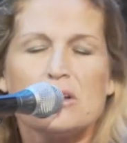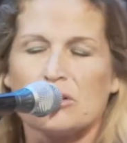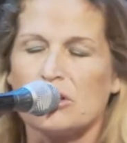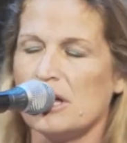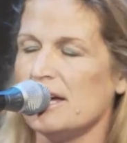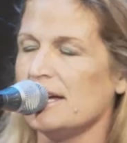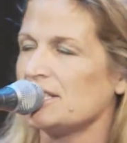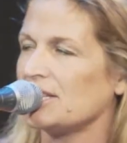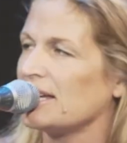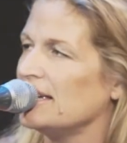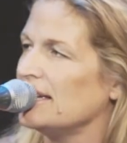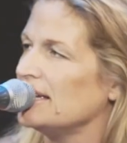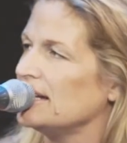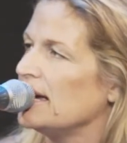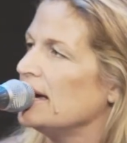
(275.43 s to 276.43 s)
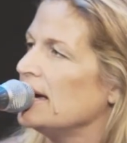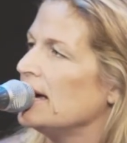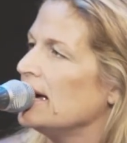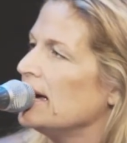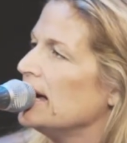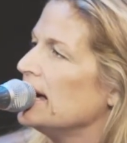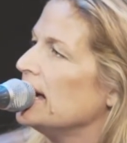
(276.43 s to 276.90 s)
They said,
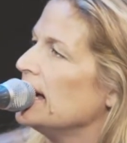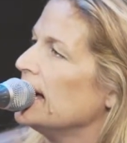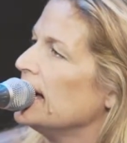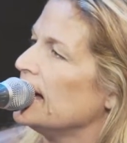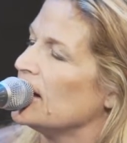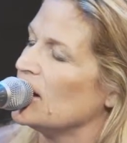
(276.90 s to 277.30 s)
hey,